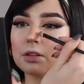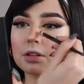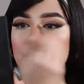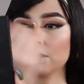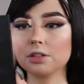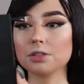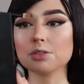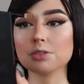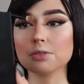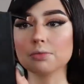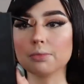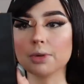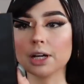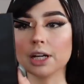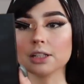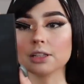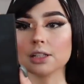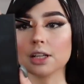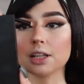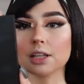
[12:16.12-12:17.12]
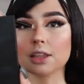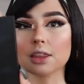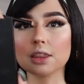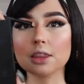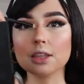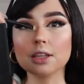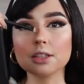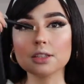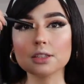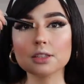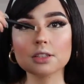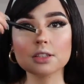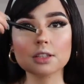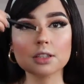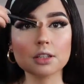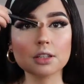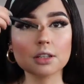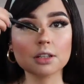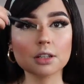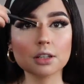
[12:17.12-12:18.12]
I'm gonna do mine like this,
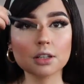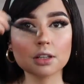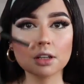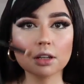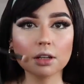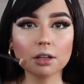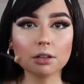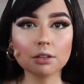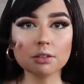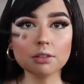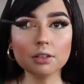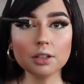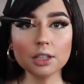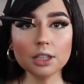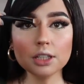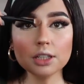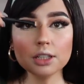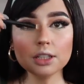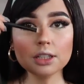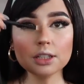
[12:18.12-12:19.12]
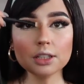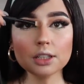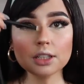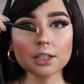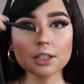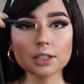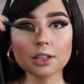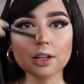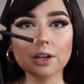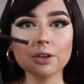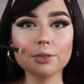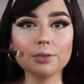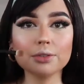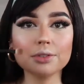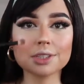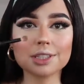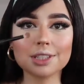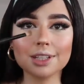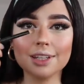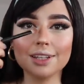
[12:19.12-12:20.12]
really
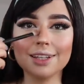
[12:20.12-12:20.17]
close.